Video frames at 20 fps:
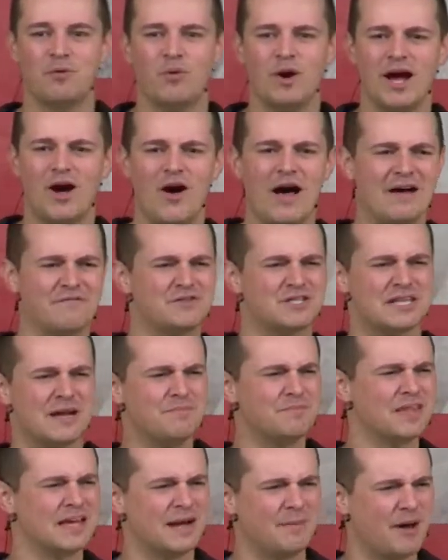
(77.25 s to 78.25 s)
But we all have
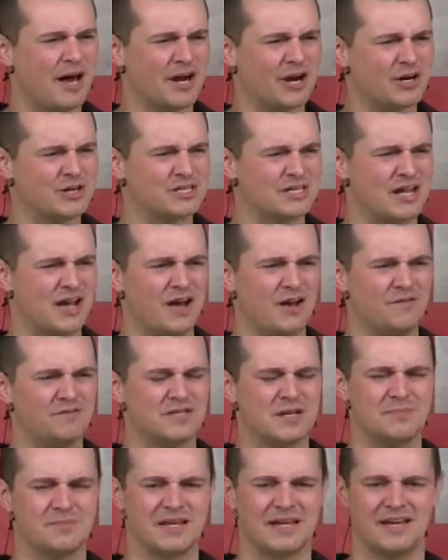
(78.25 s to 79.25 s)
something about ourselves,
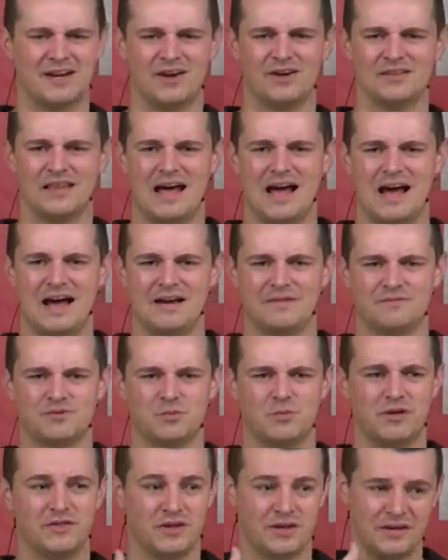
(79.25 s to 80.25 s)
something in our lives,